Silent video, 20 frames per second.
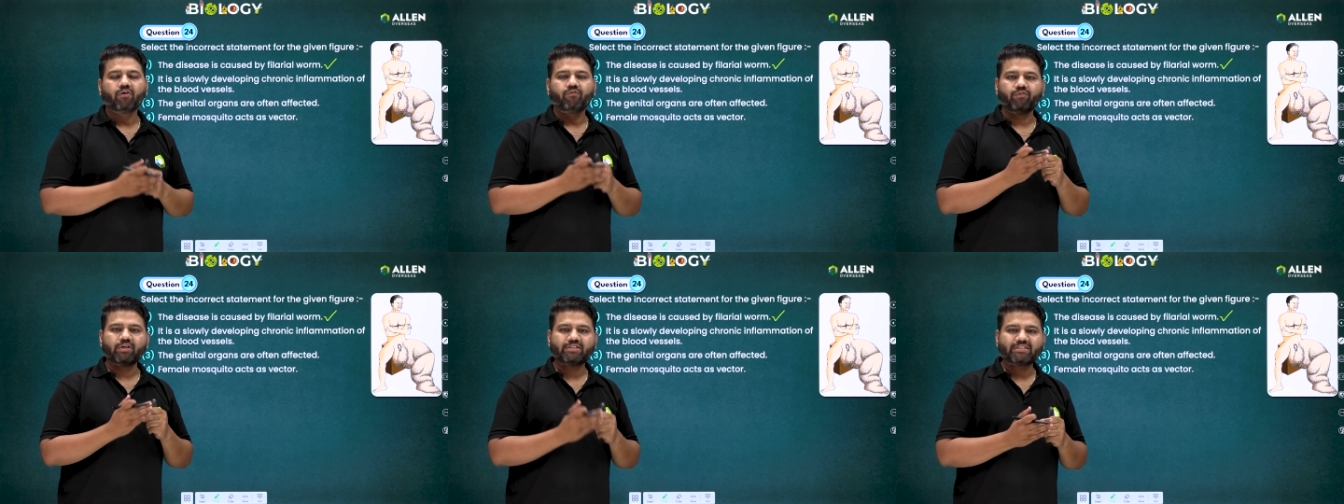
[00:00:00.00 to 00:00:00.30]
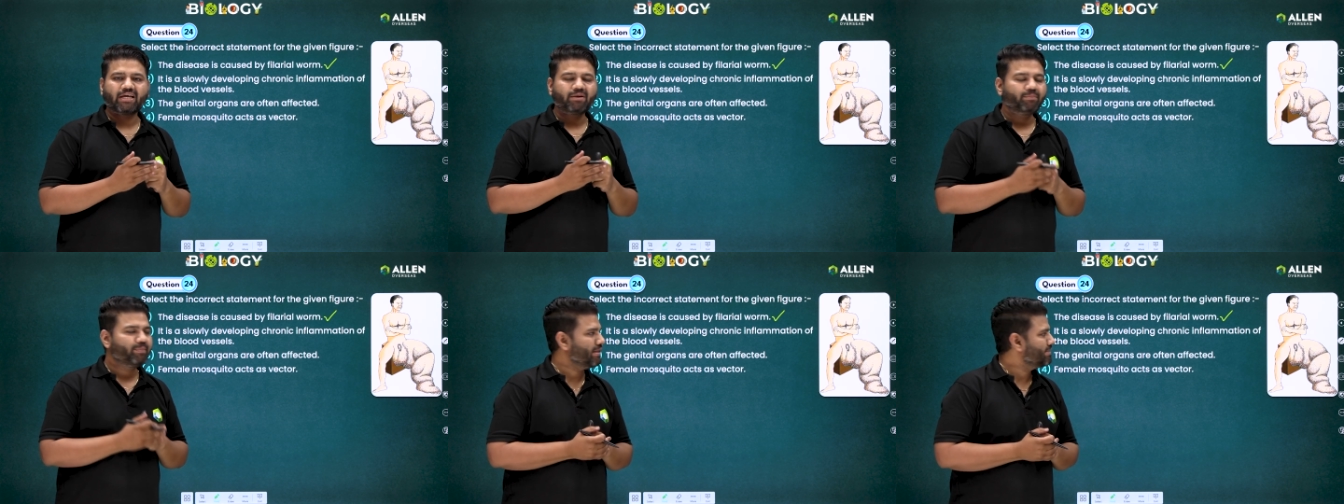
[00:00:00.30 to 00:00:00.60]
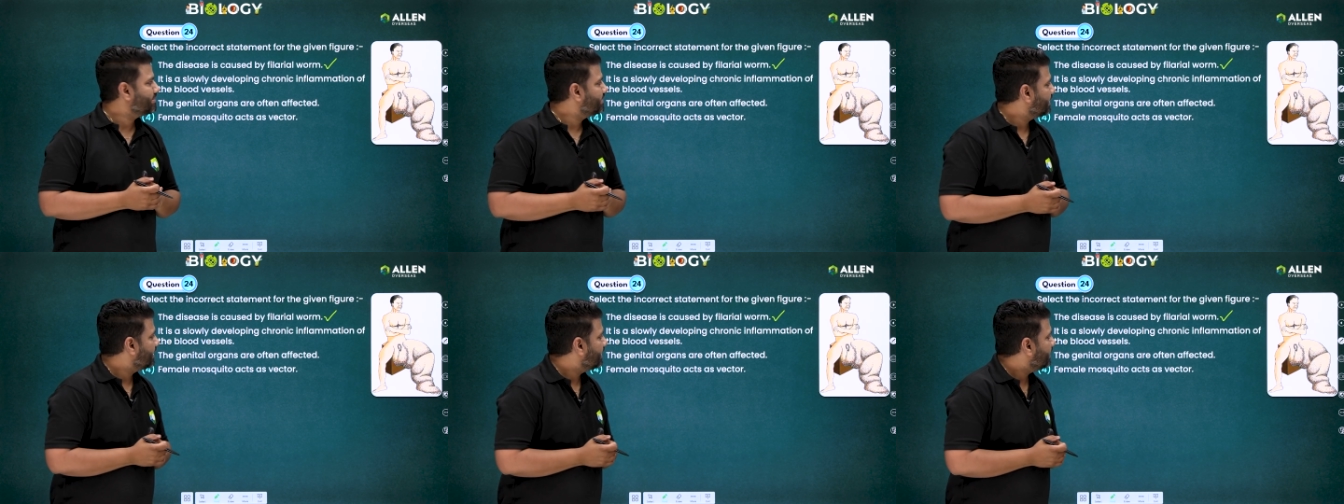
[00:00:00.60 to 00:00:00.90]
which are
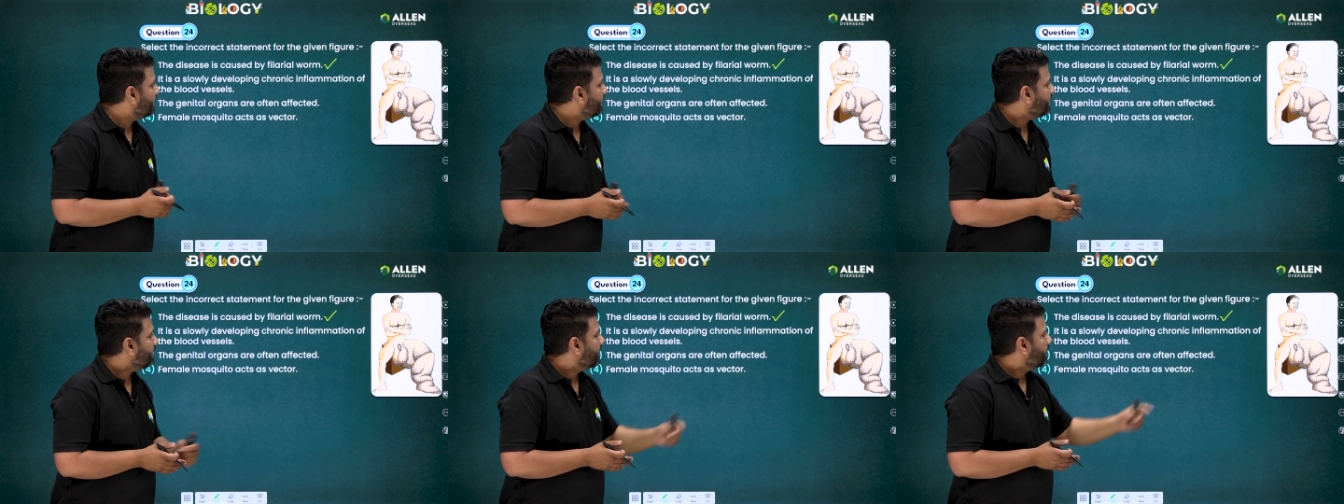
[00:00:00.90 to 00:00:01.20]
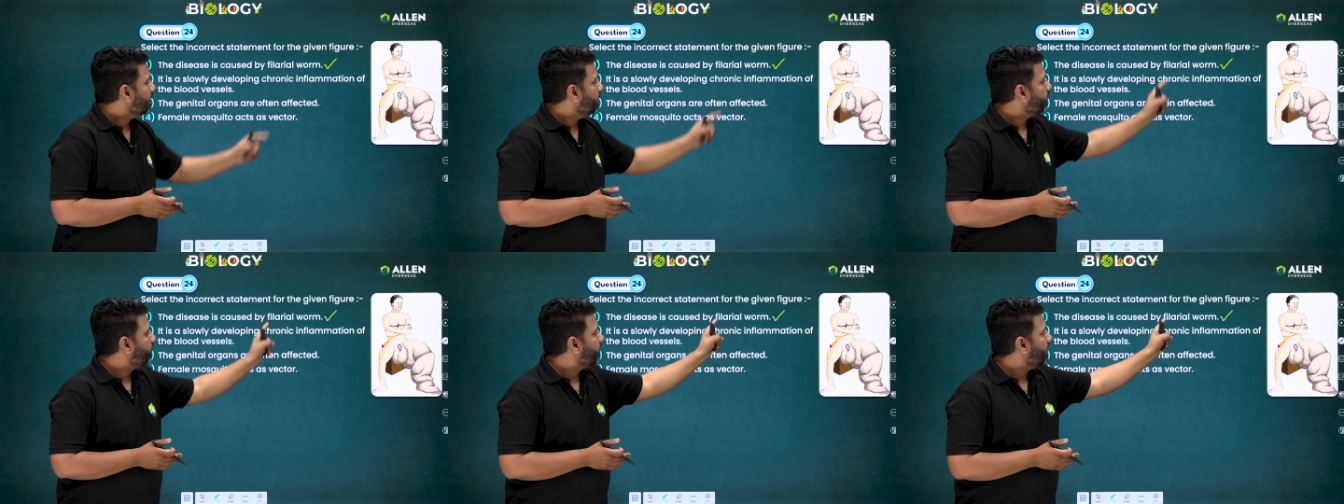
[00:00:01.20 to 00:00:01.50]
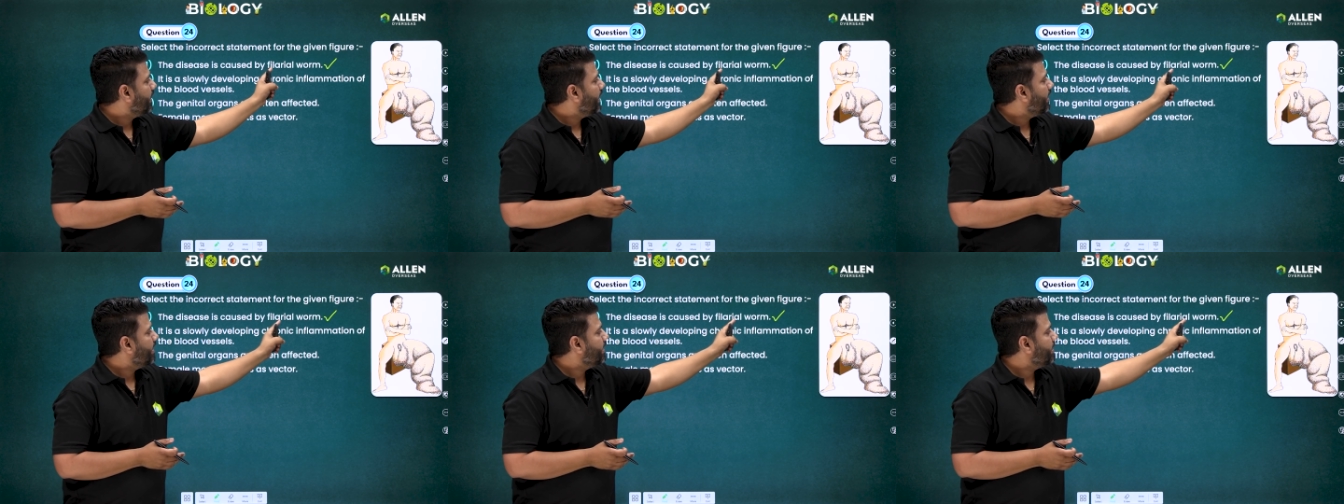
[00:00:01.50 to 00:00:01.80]
basically
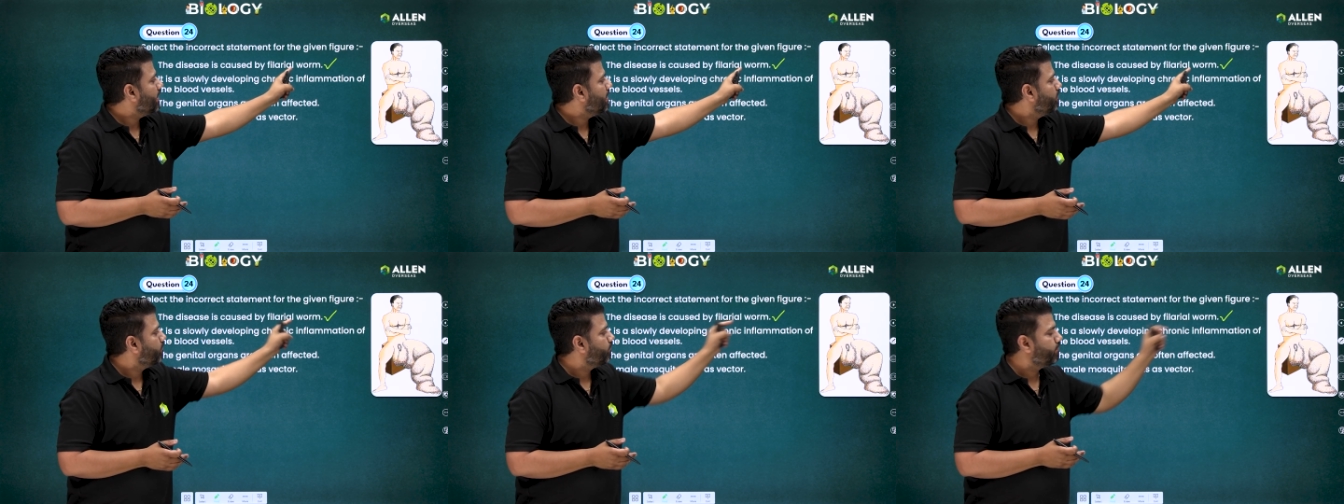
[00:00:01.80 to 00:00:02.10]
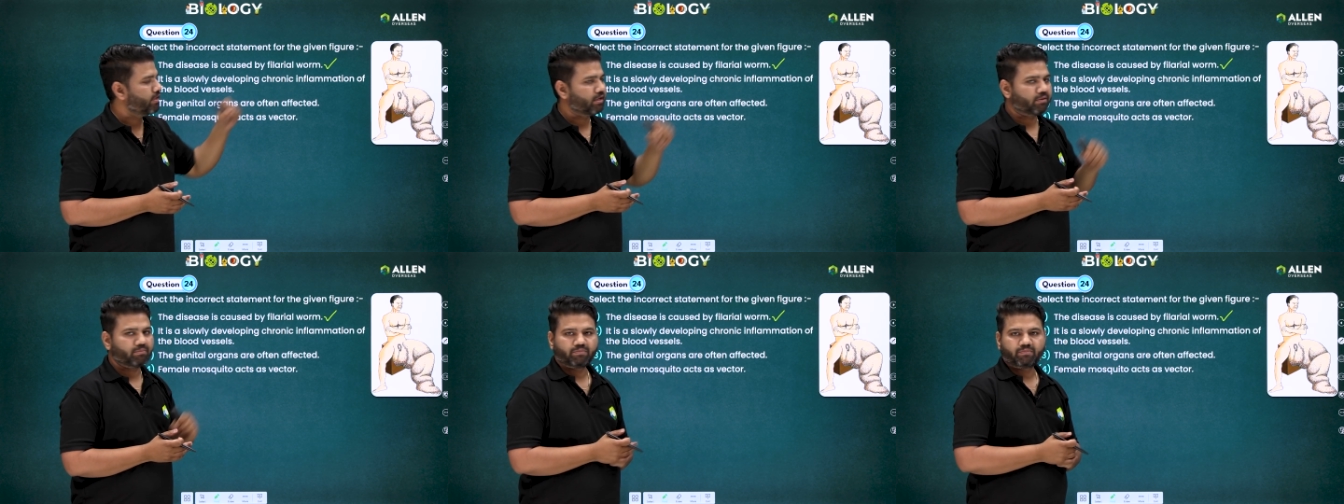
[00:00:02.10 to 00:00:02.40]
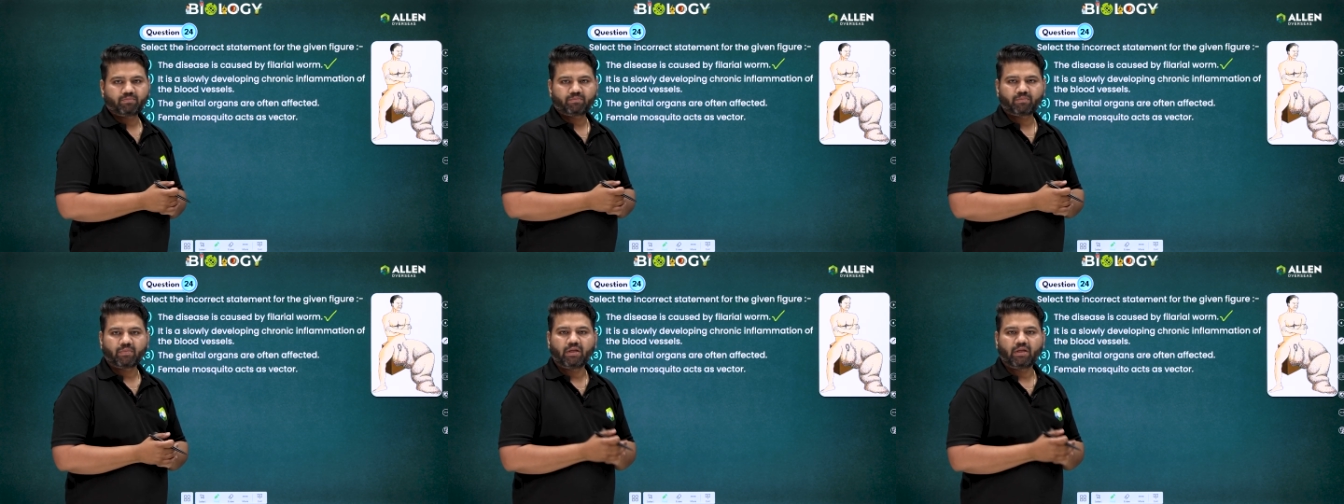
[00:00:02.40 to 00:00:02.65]
filarial worm.